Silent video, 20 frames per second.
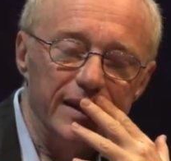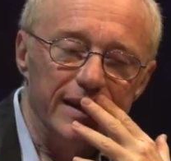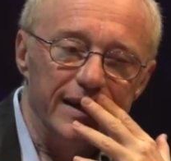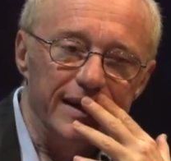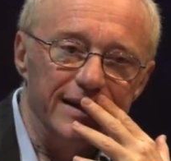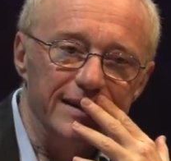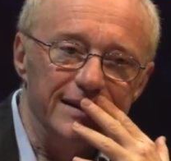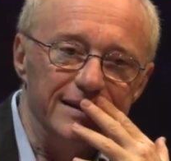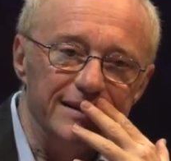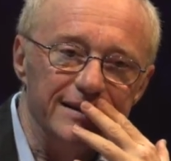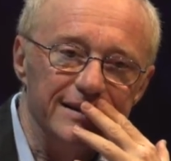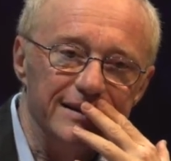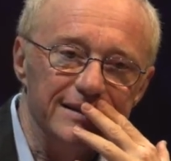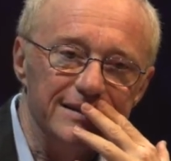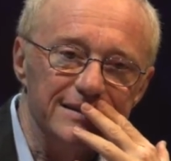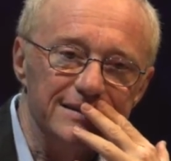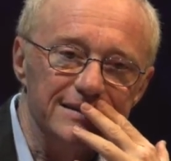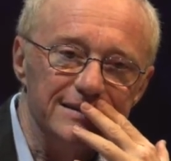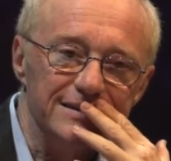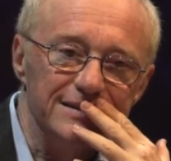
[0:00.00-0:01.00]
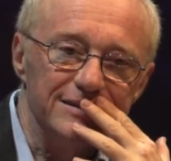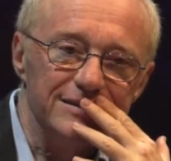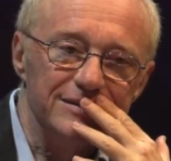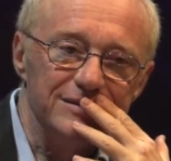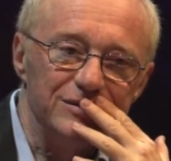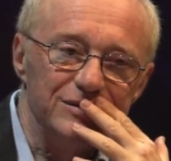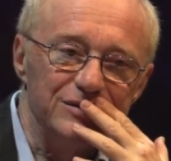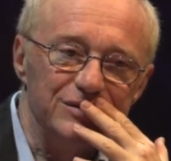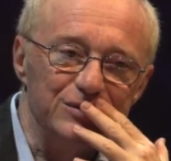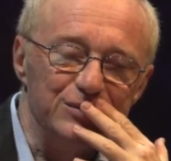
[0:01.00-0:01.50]
And
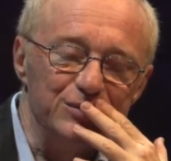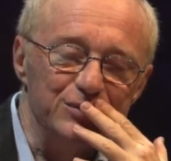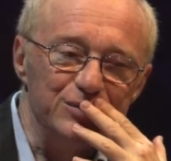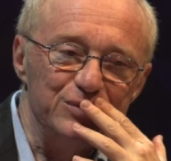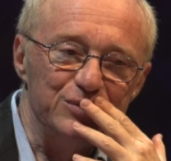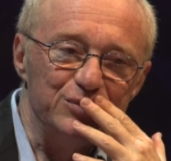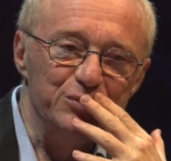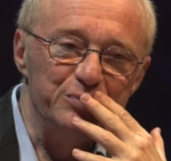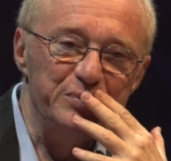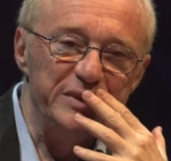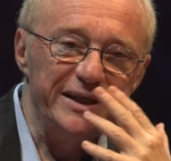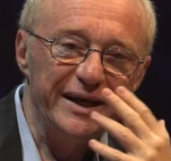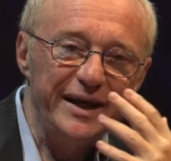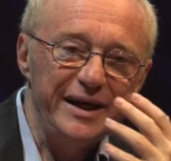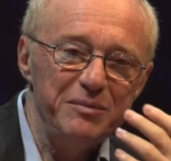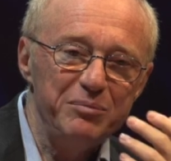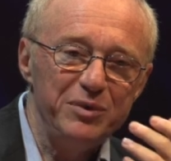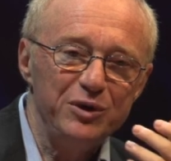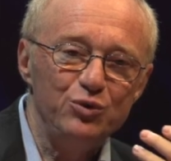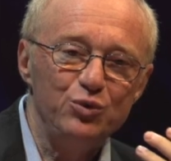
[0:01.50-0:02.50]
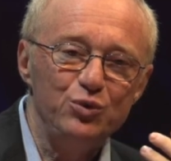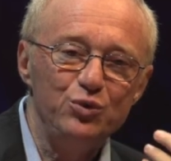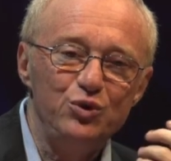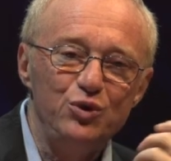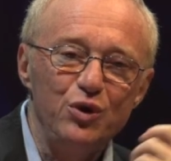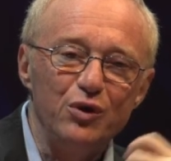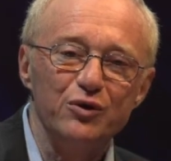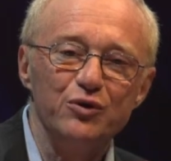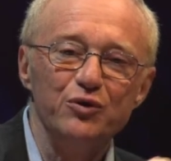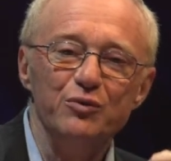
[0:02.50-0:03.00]
to, to be able to
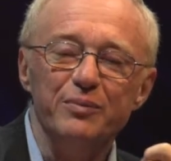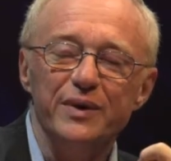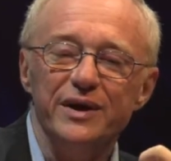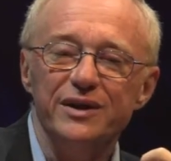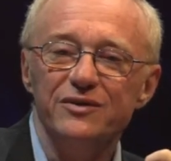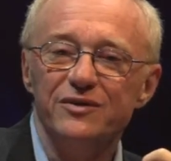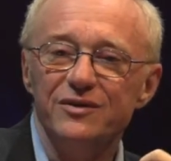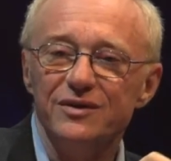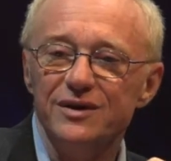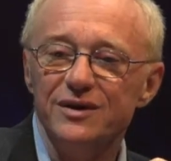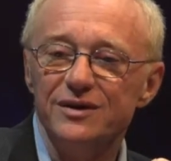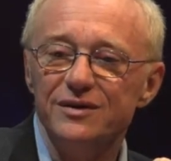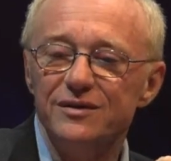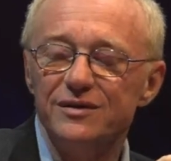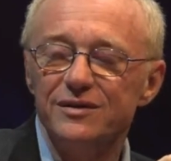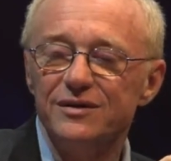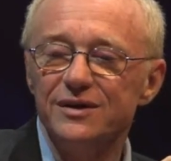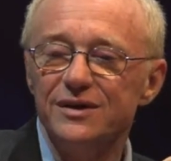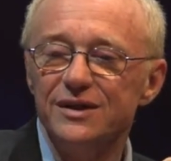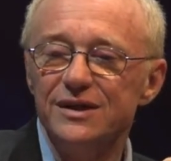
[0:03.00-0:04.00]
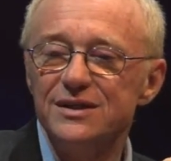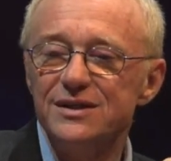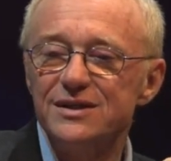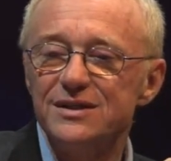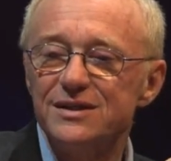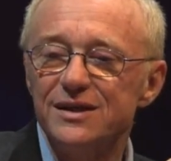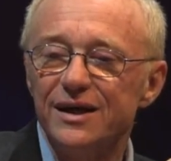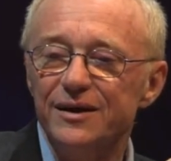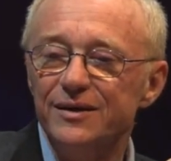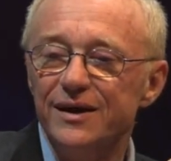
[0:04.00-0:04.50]
document it,
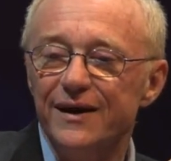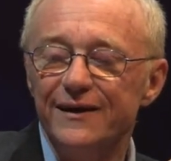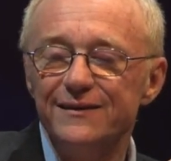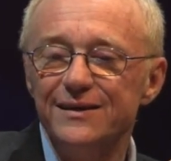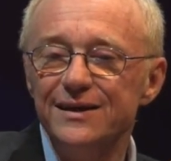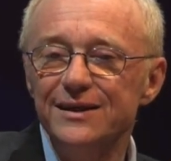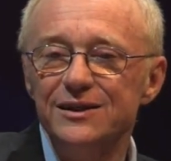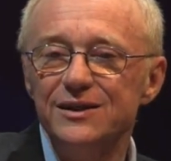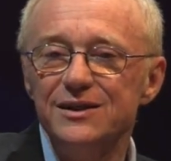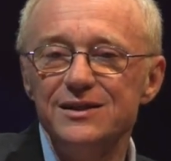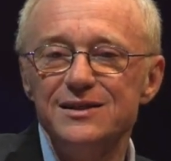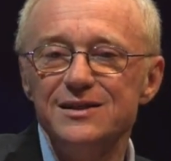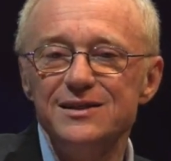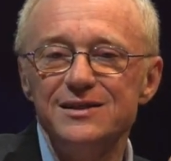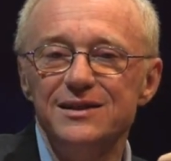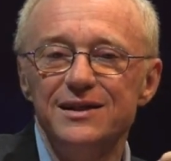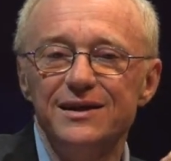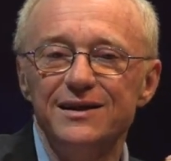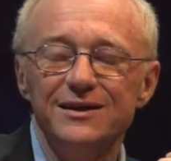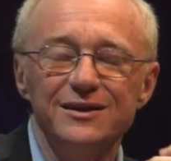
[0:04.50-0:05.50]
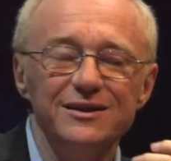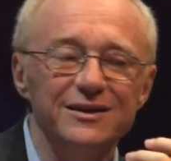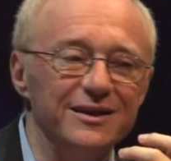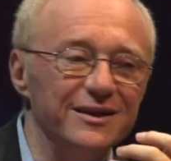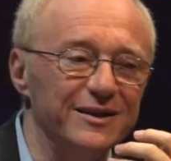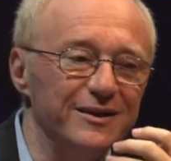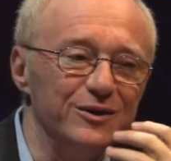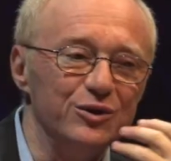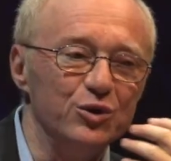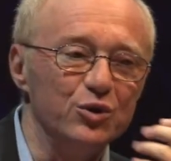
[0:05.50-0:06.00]
it's, I, I think this is the,
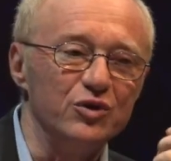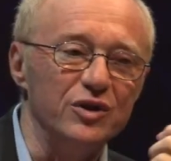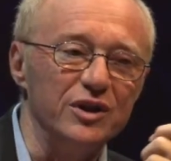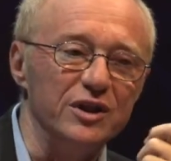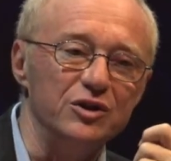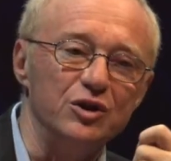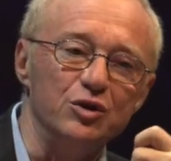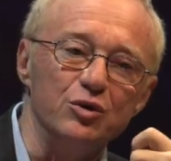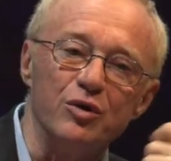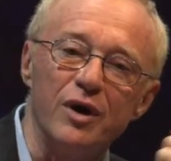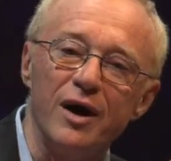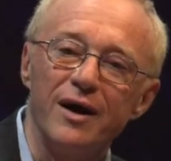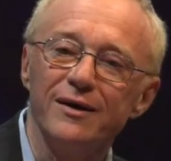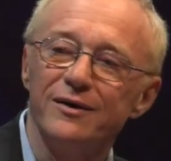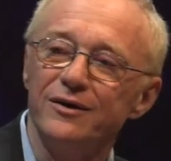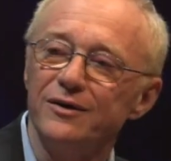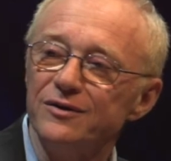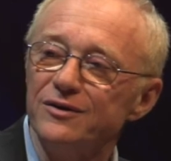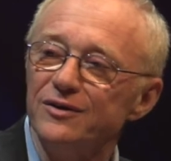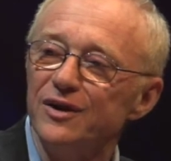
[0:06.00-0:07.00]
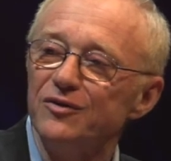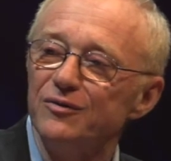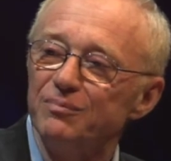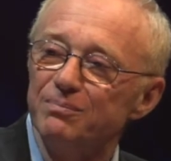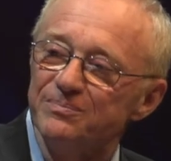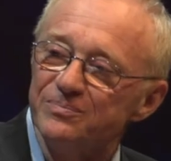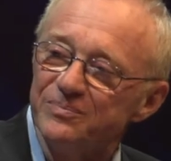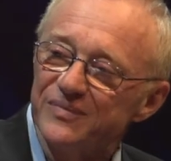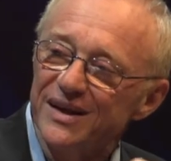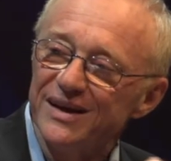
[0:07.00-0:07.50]
the, you know, the drug that
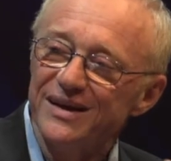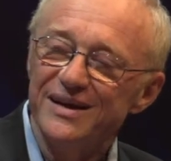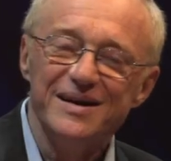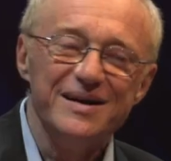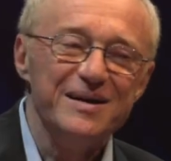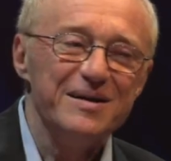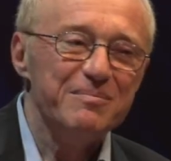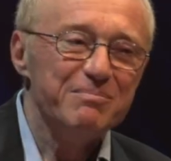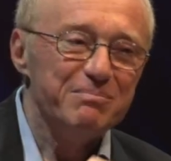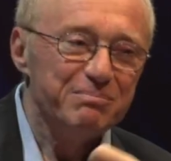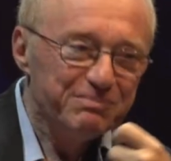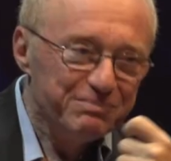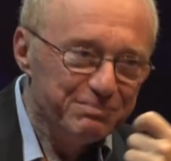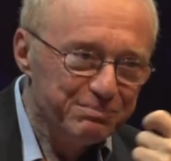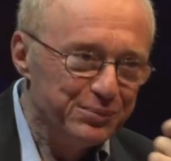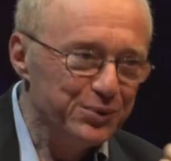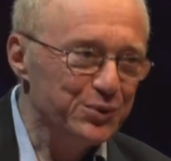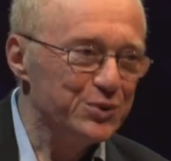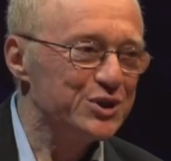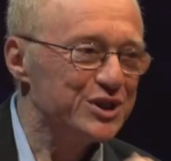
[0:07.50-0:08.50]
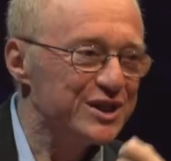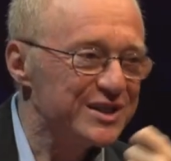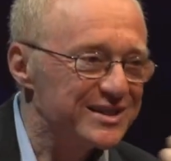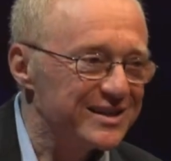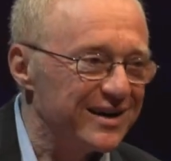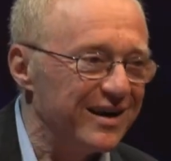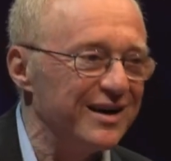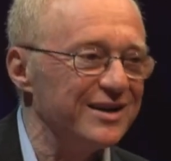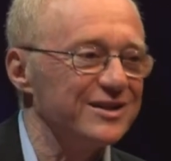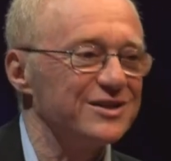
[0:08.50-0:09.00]

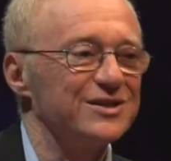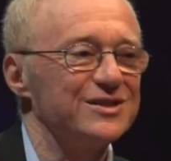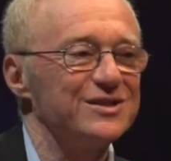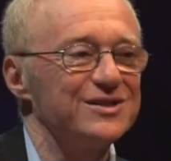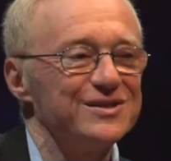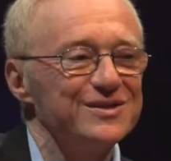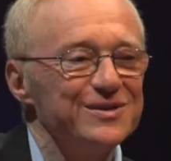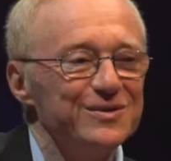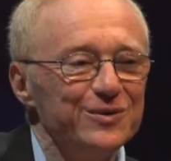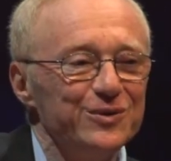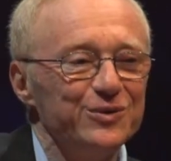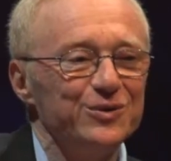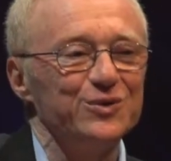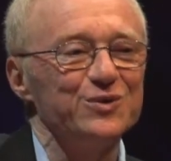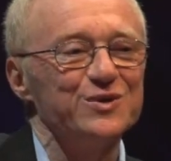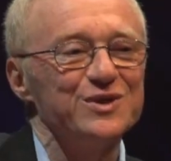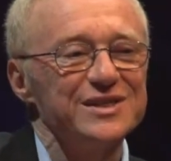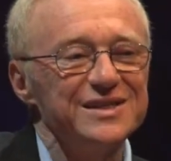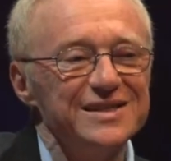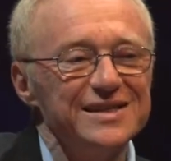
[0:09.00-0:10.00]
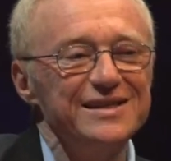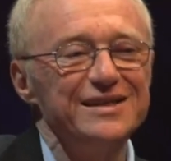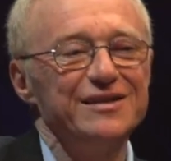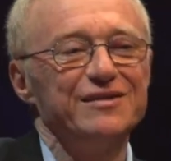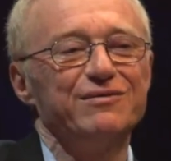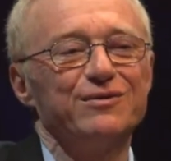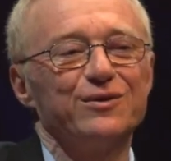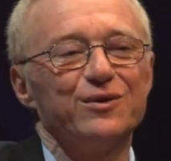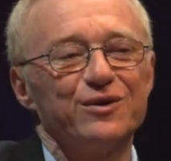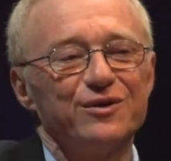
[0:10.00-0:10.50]
pushes us you know, to sit
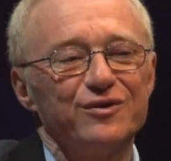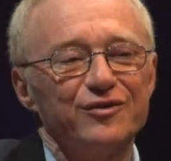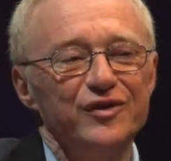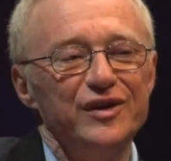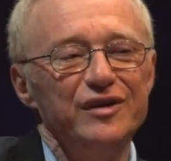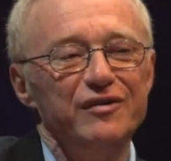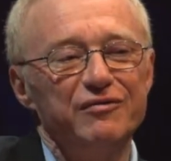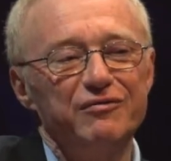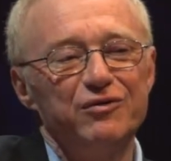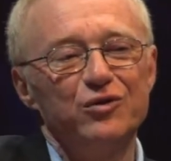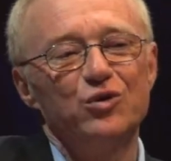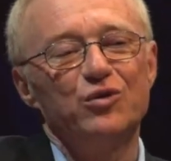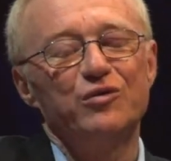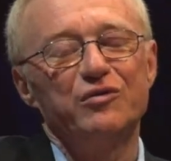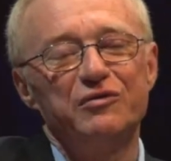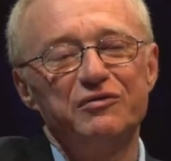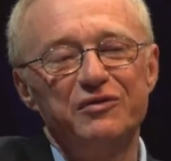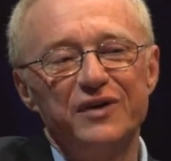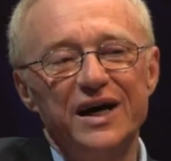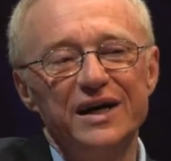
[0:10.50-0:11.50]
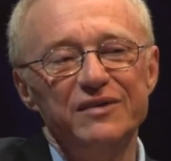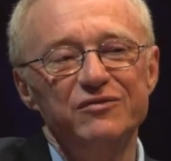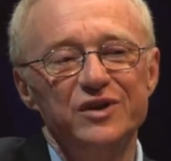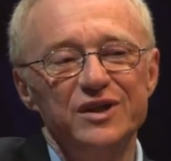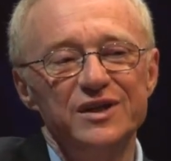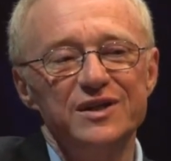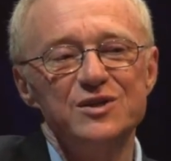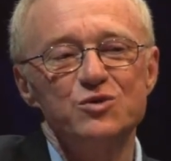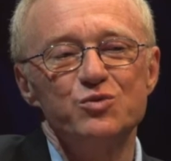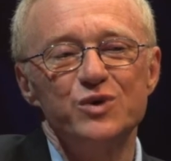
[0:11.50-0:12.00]
for three, four, five
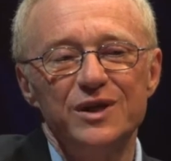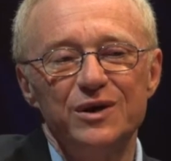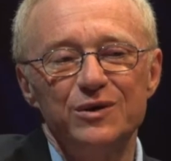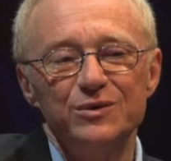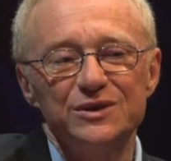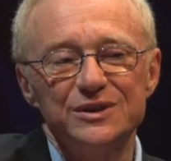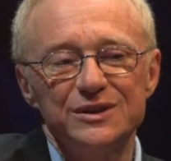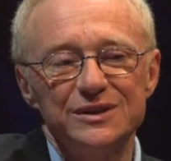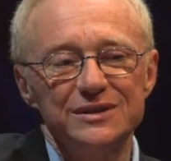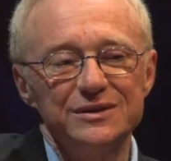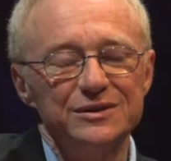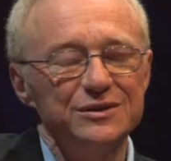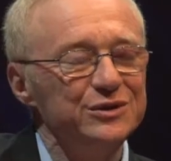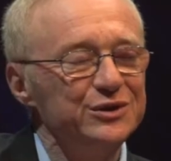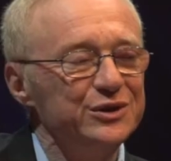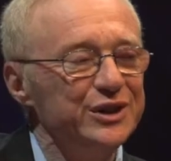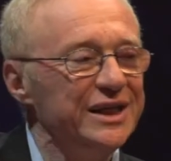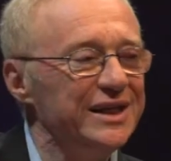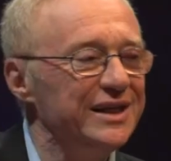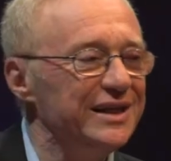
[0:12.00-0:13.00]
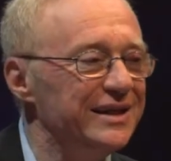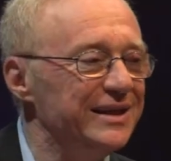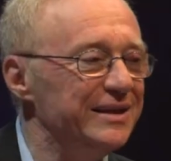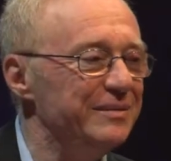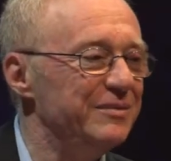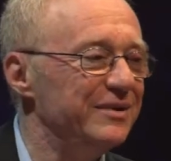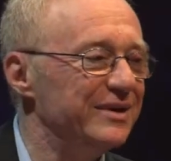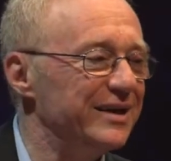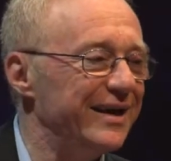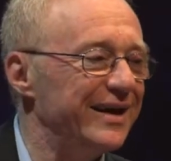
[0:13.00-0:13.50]
years without
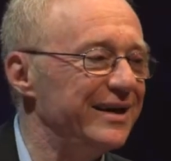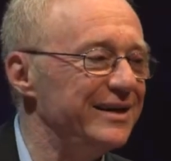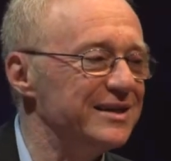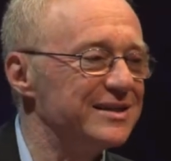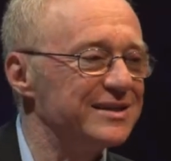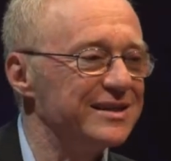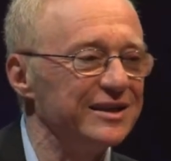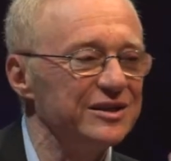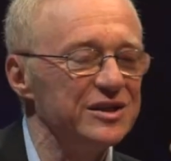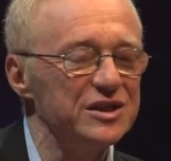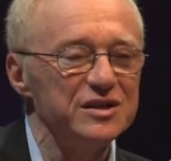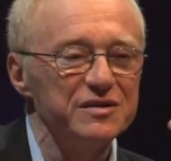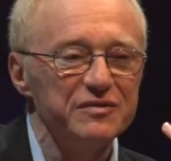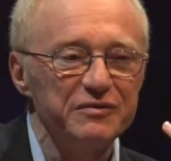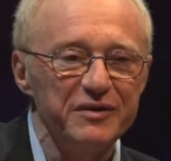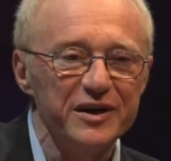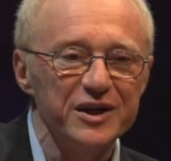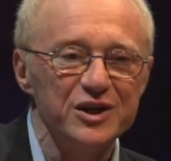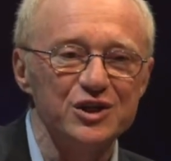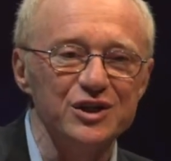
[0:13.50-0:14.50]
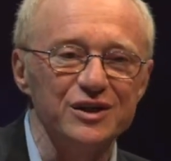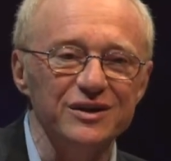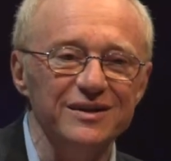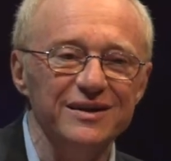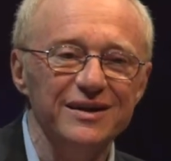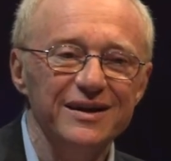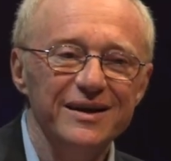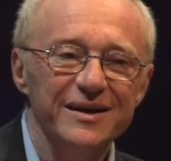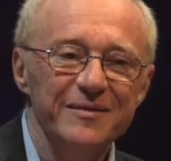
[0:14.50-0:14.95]
really any satisfaction.